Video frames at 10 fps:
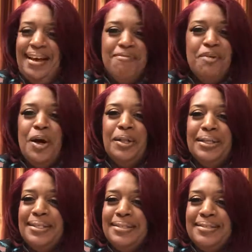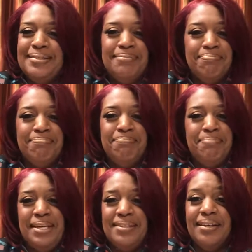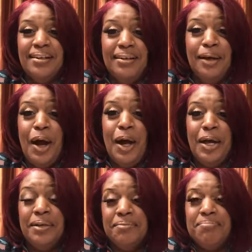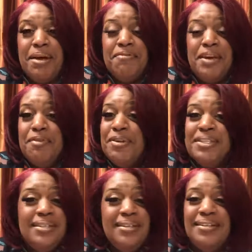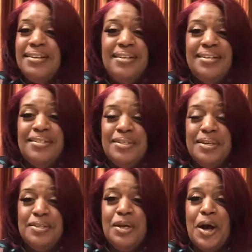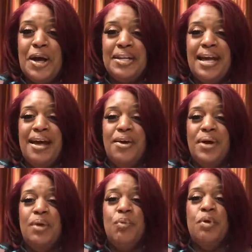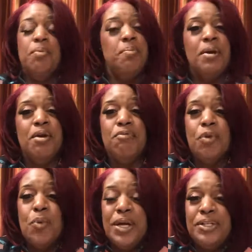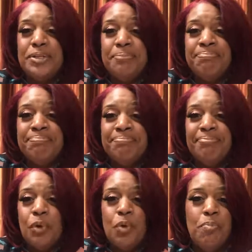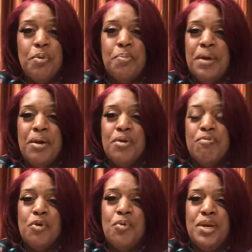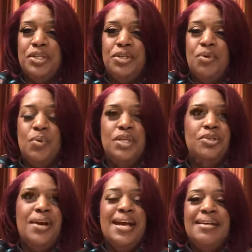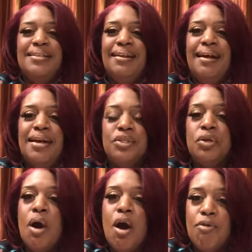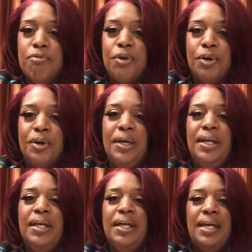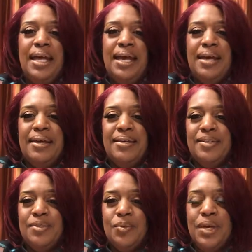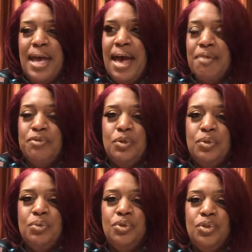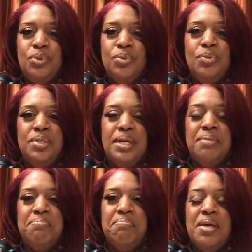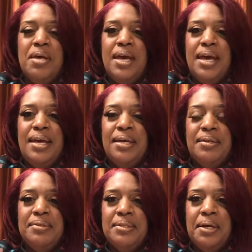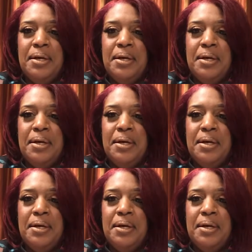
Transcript: Fall is basically gone. My favorite season is gone now, and we're preparing for winter. We're preparing for winter. Winter has a lot to offer, and we have to choose and